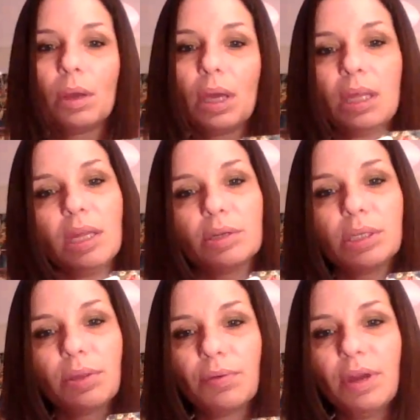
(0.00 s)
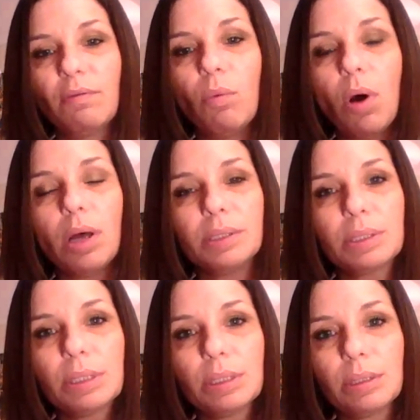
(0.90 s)
And there's the Three of
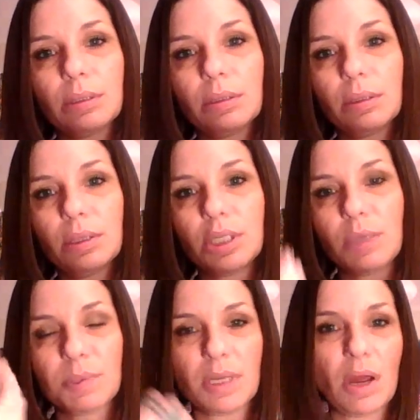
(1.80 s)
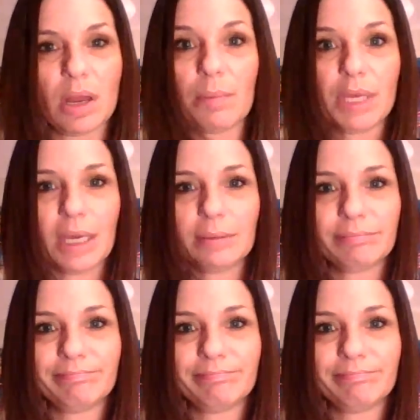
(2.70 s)
Wands. Ship's not coming in.